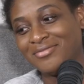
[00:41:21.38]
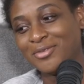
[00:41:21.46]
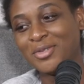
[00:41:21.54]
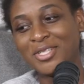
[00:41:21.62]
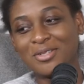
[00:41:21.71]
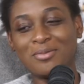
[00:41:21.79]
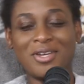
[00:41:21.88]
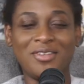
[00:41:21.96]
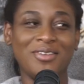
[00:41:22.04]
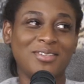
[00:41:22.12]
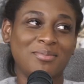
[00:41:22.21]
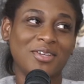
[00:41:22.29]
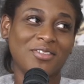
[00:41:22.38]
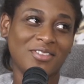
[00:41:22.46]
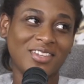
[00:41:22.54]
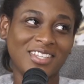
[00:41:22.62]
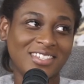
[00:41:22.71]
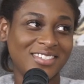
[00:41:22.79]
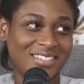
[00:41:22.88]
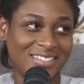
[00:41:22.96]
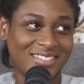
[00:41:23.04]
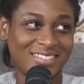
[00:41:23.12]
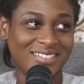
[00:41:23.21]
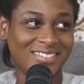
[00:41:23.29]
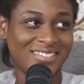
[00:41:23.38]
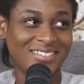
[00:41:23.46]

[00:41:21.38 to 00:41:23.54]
which is why you had to be on the list and